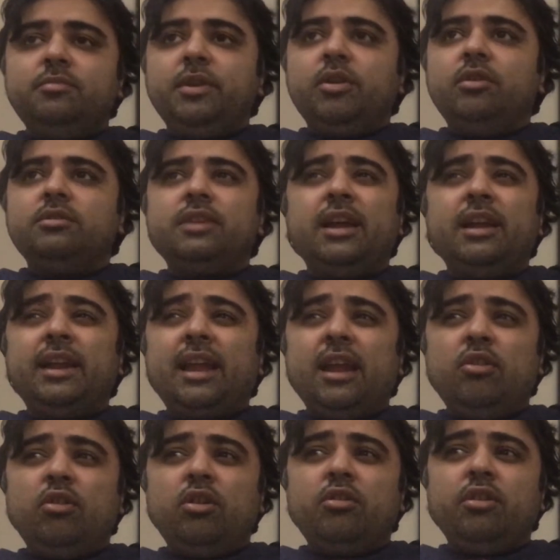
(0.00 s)
because I
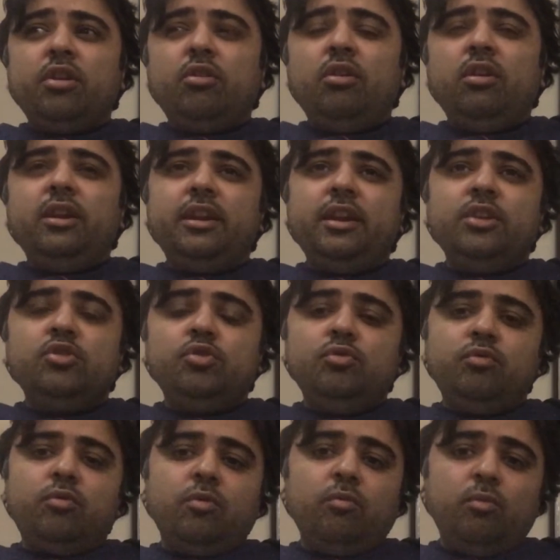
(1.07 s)
cannot recall an
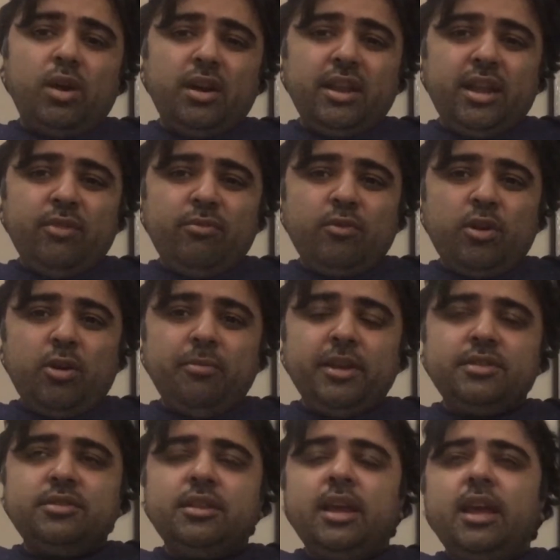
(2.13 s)
issue from What If
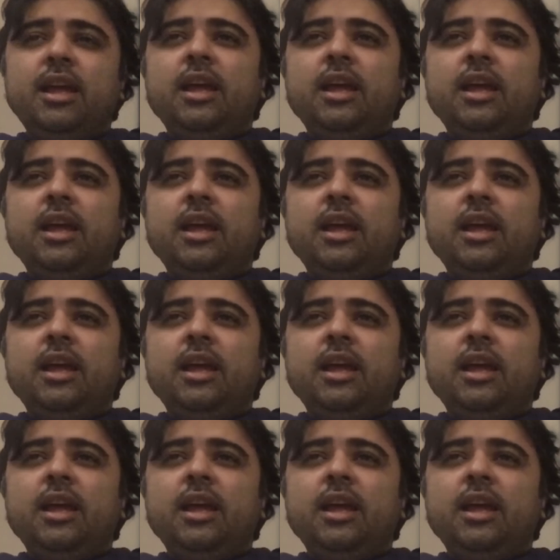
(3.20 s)
Comics